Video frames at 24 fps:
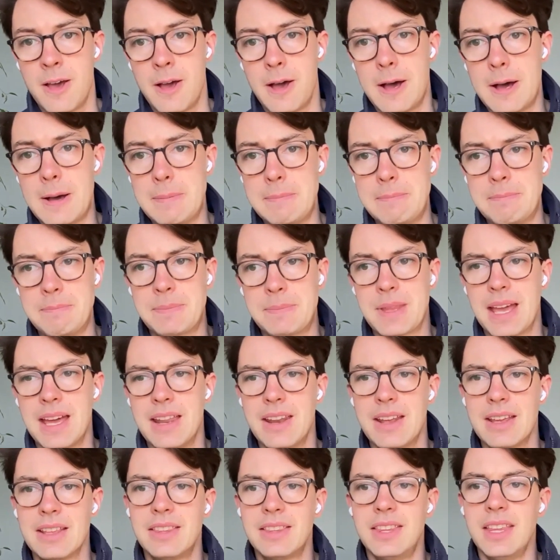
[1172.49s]
And
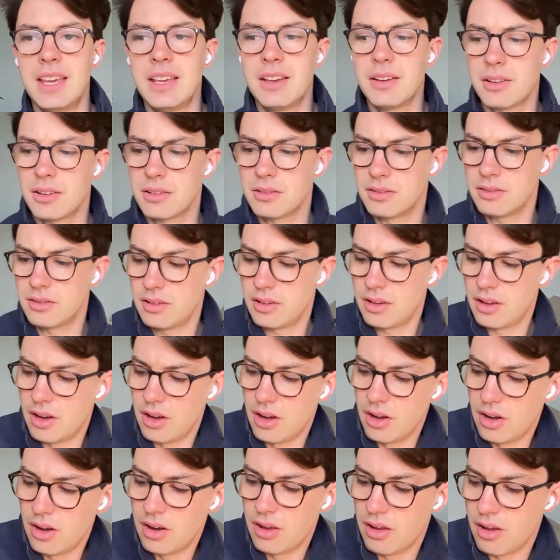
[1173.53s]
I think,
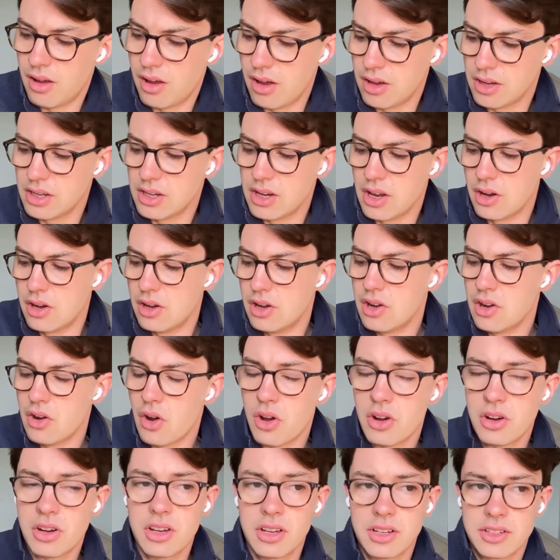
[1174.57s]

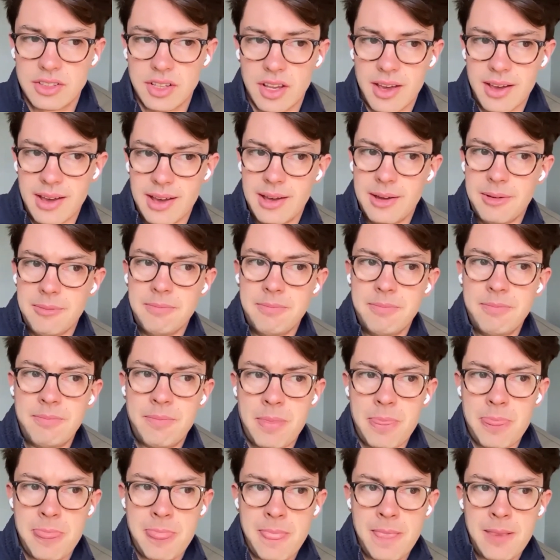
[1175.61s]
longer term
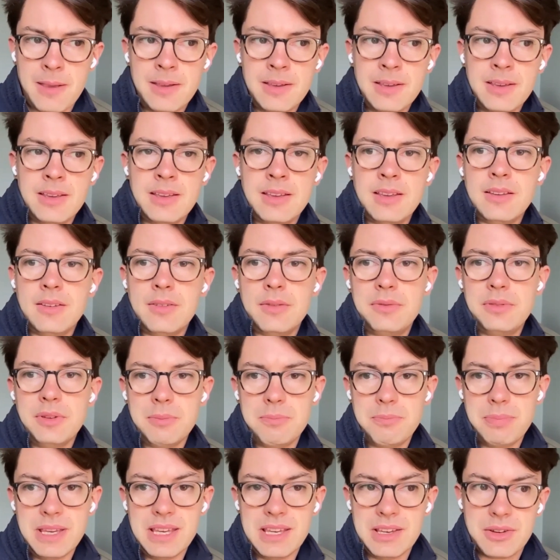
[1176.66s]
for
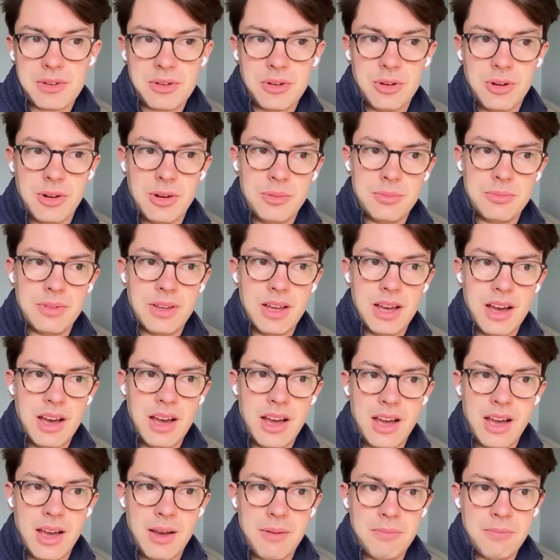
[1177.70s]
B Corp,
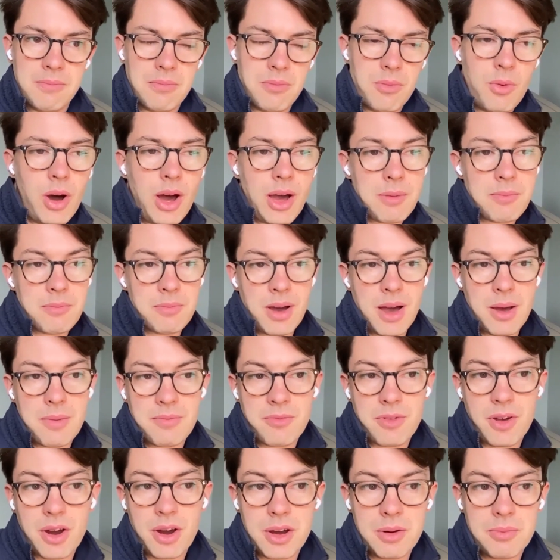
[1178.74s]
I'm
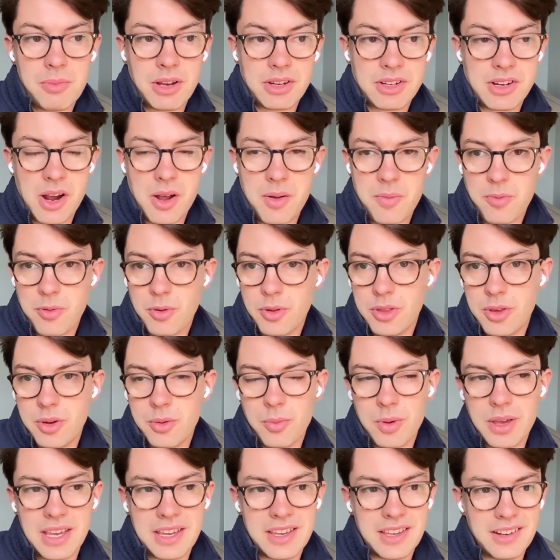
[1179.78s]
very much hopeful that
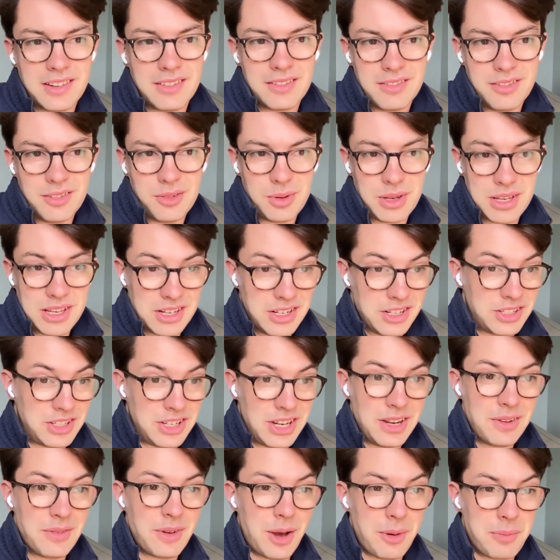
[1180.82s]
we can
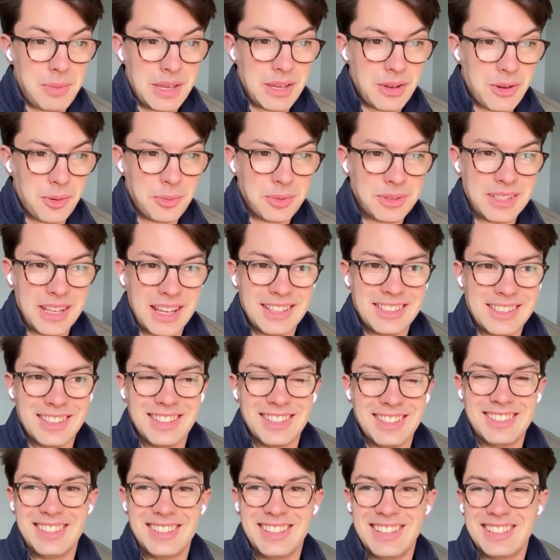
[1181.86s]
achieve our B Corp
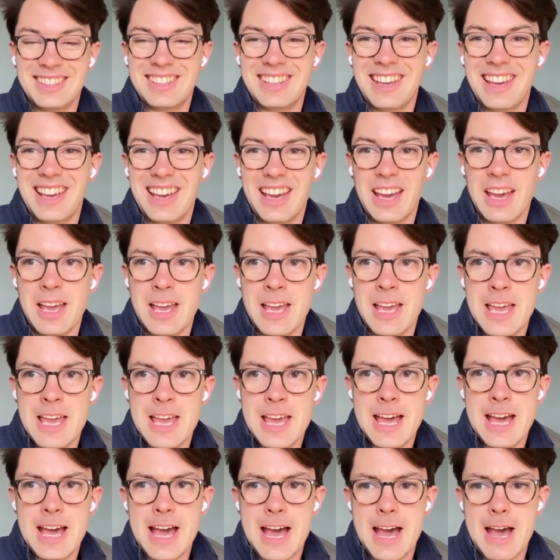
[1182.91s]
status this year,
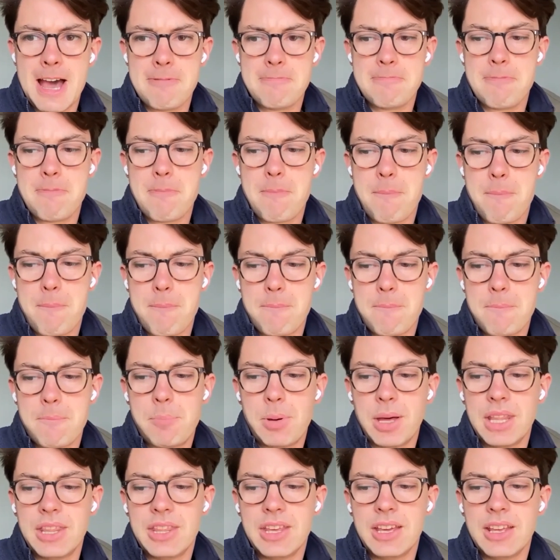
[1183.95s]

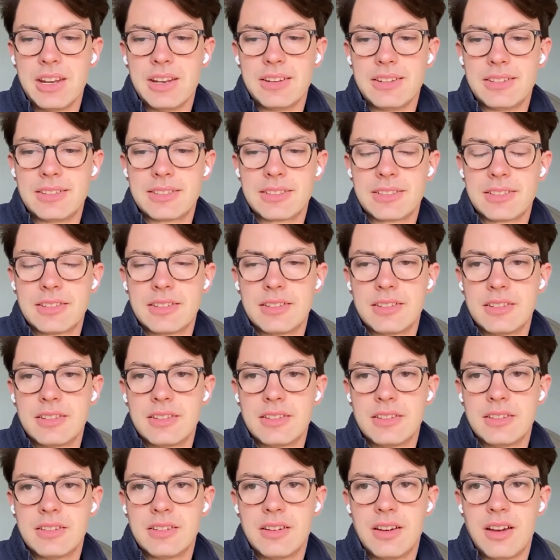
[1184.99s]
but that
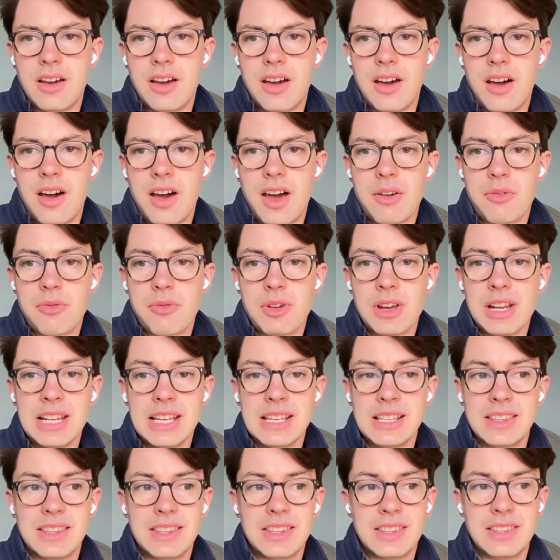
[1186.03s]
I
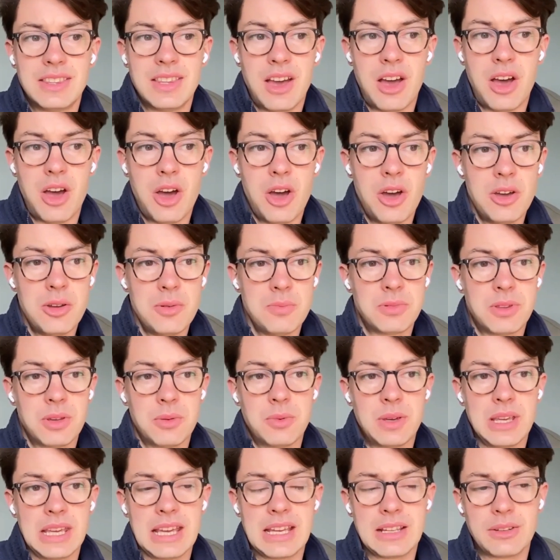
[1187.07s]
really hope that
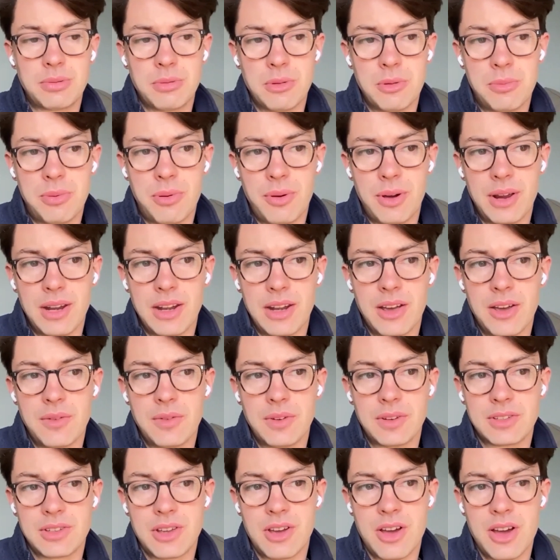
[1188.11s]
we get to a point
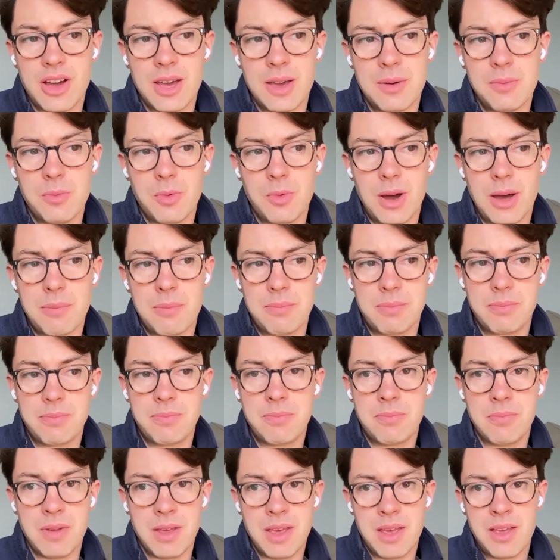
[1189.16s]
over time where
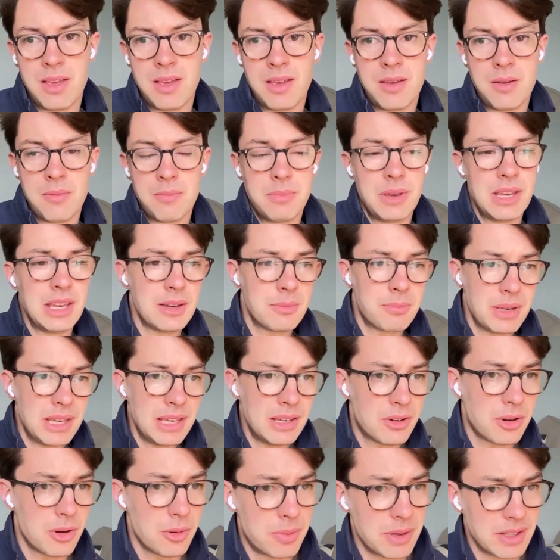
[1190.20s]
being a B
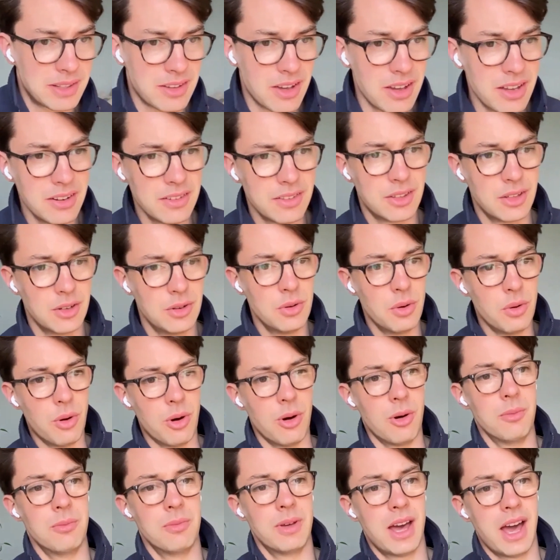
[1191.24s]
Corp is kind of the
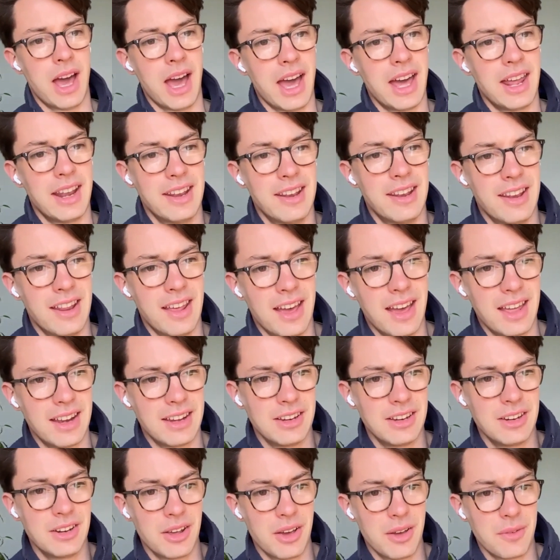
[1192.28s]
norm, and
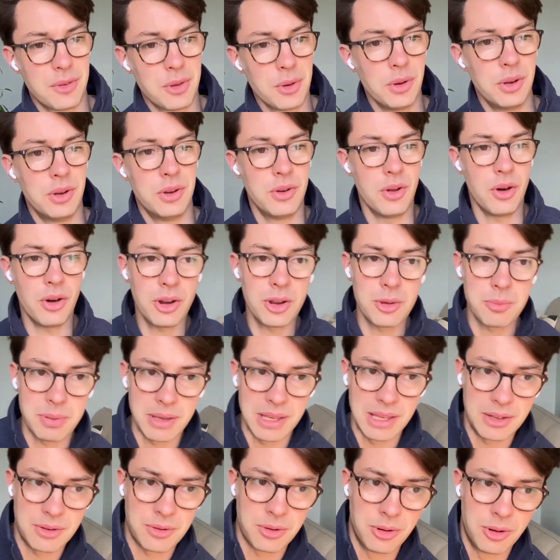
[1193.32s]
if you're not a
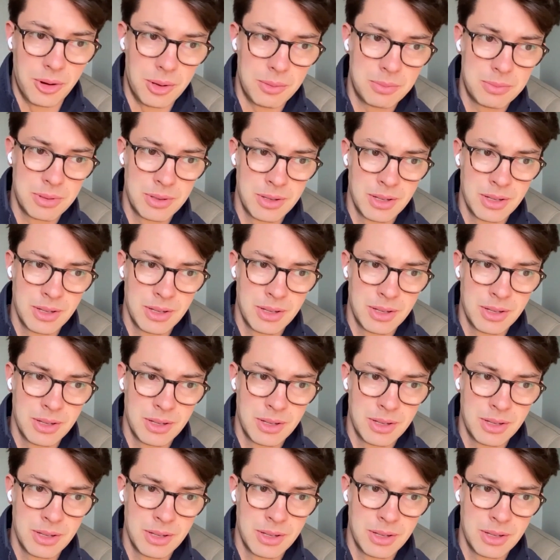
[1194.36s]
B Corp,